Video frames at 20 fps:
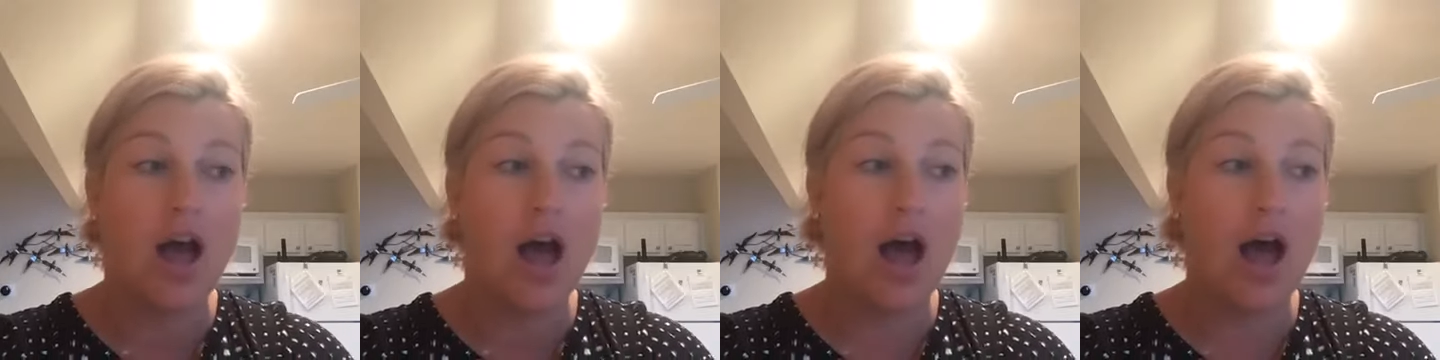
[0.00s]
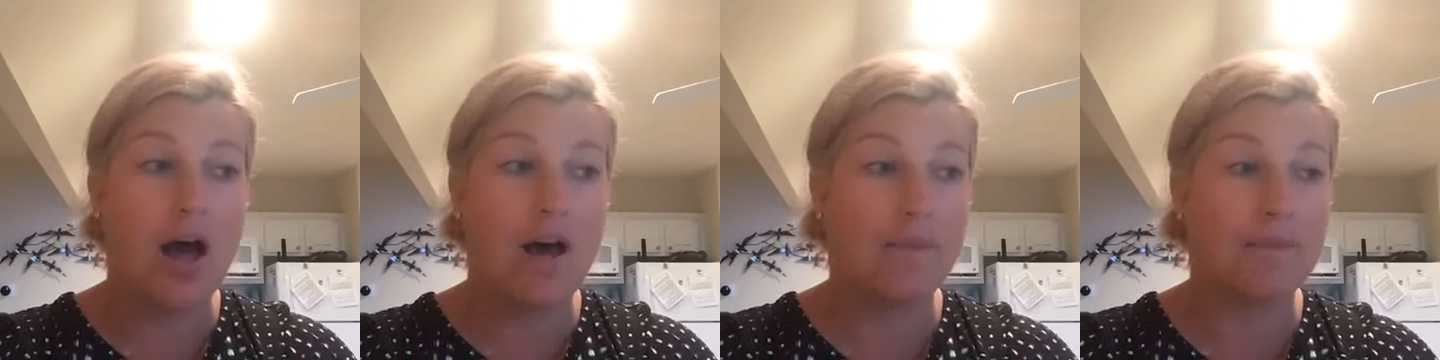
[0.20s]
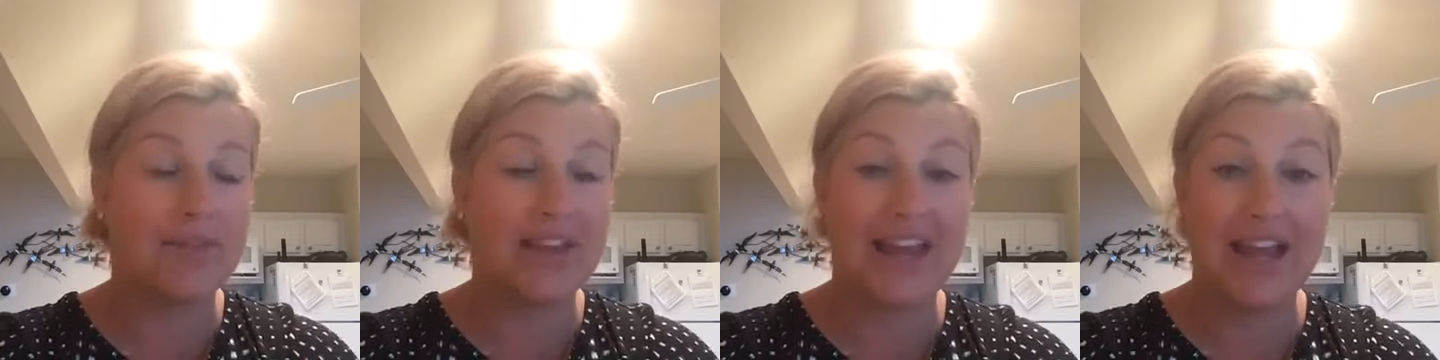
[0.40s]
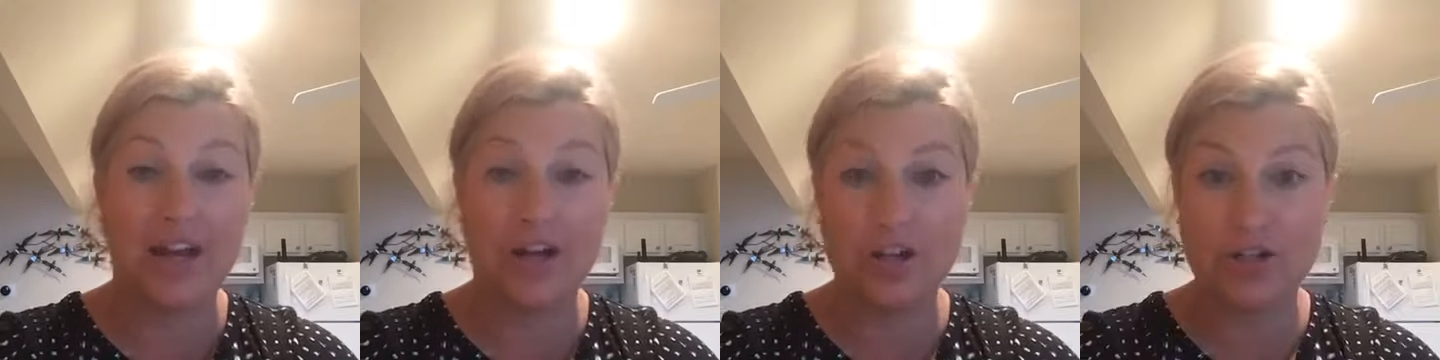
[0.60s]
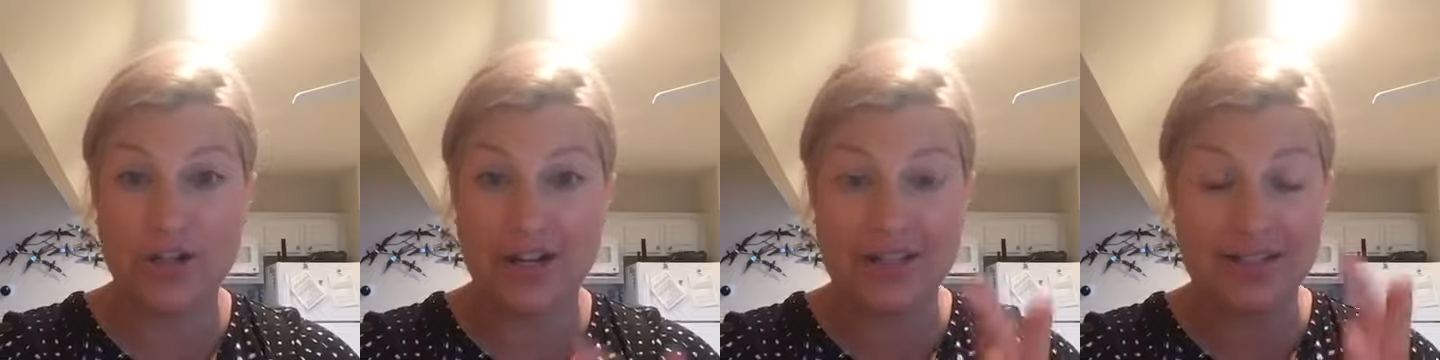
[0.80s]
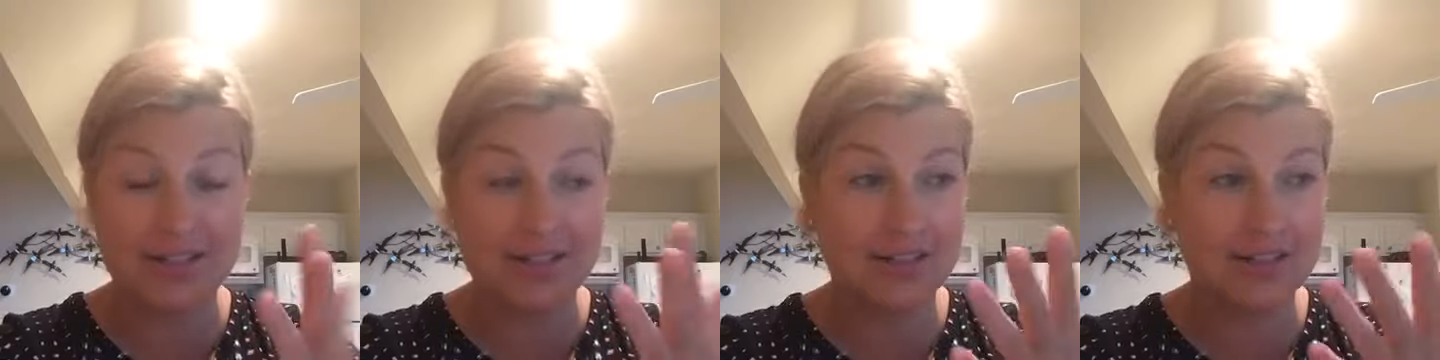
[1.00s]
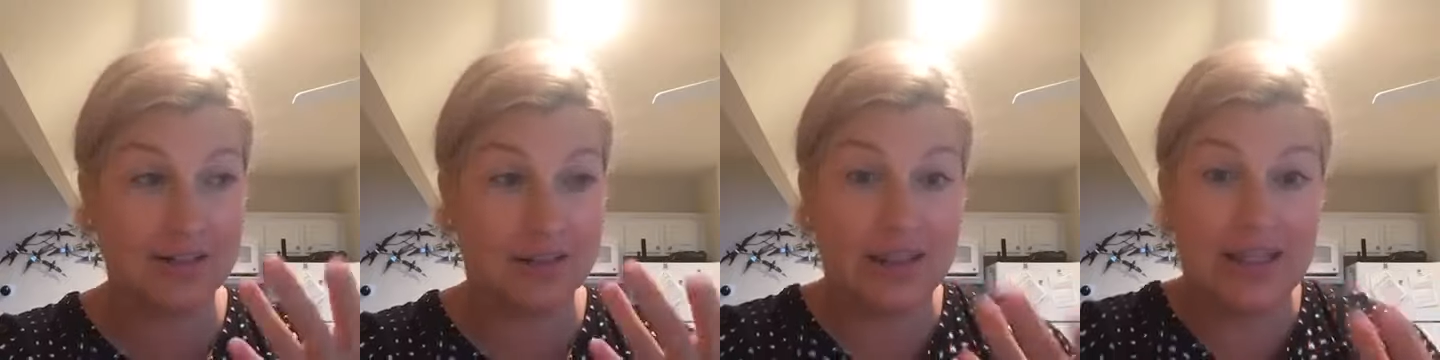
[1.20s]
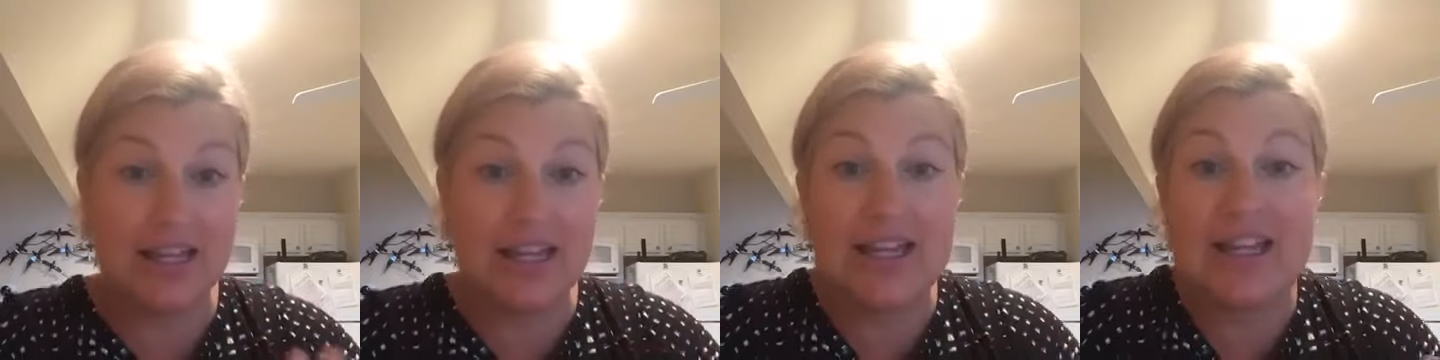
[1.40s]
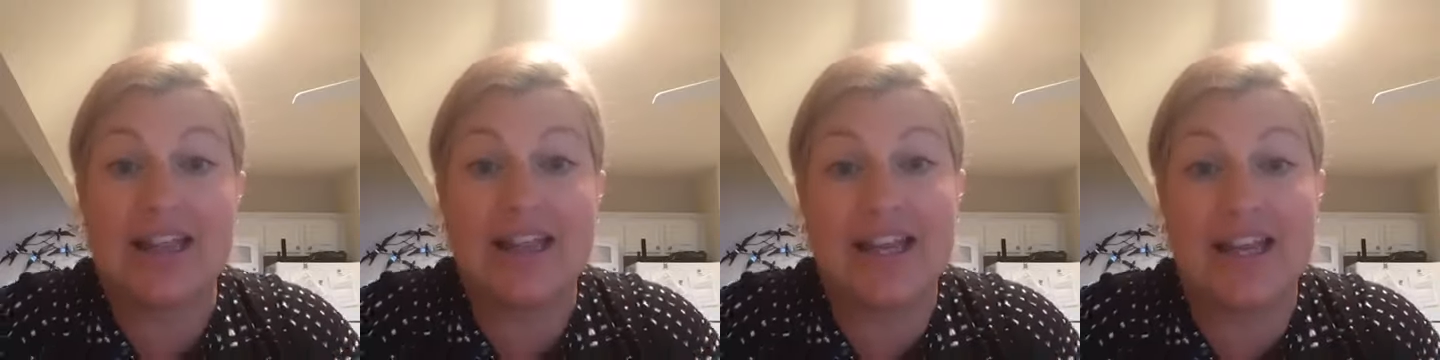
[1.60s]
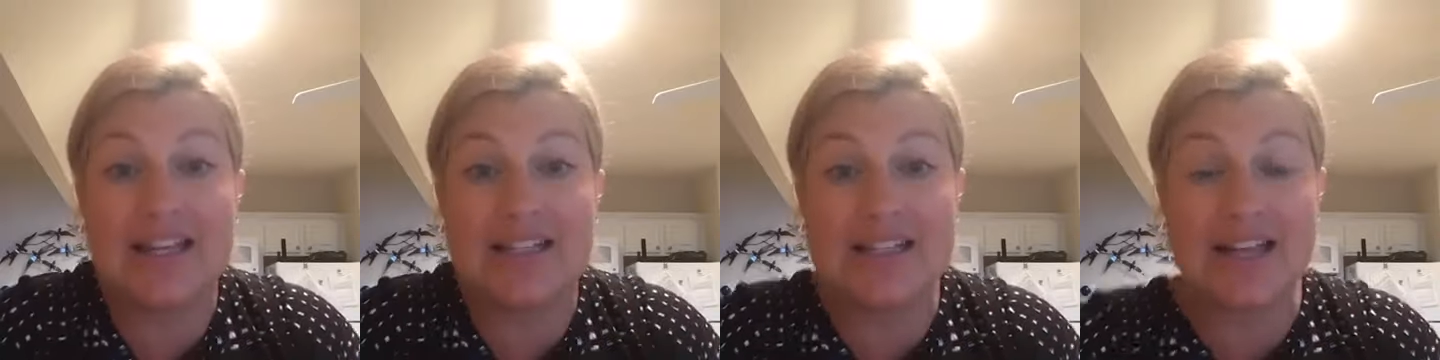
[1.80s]
The Anna dress,
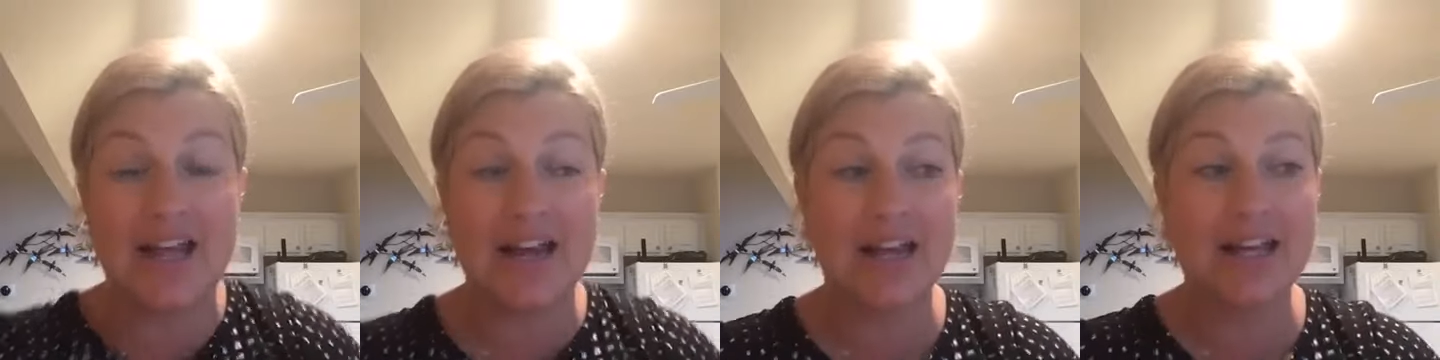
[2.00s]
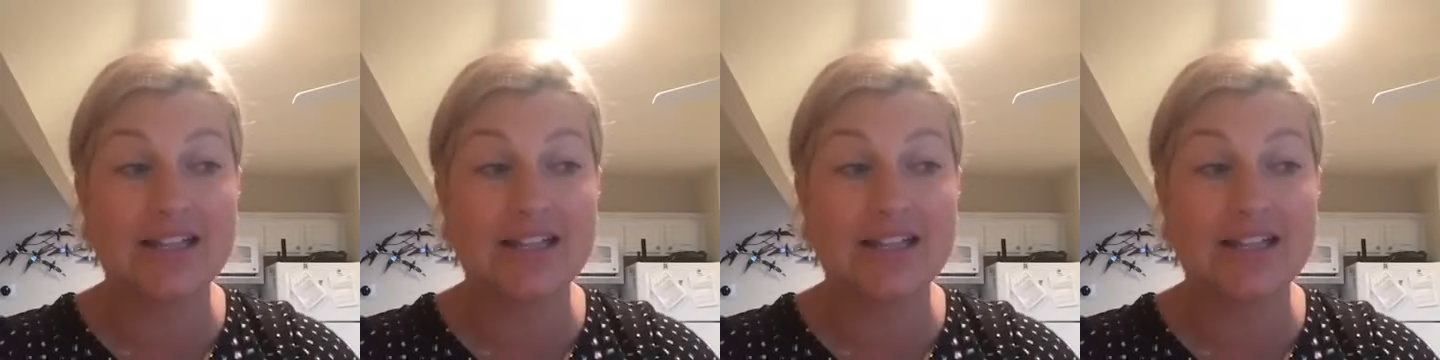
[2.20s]
like I said,